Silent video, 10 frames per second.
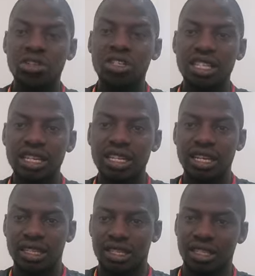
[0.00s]

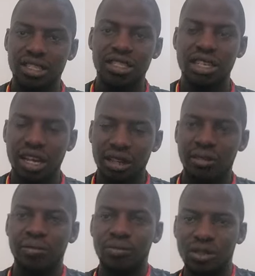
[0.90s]
resilience. Yeah,
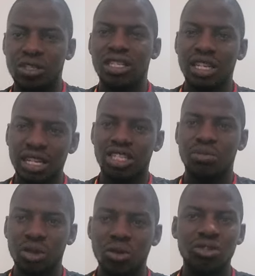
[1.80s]
resilience,
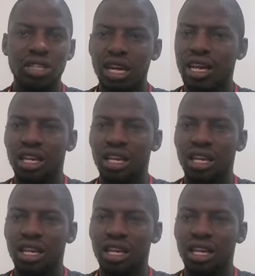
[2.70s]
because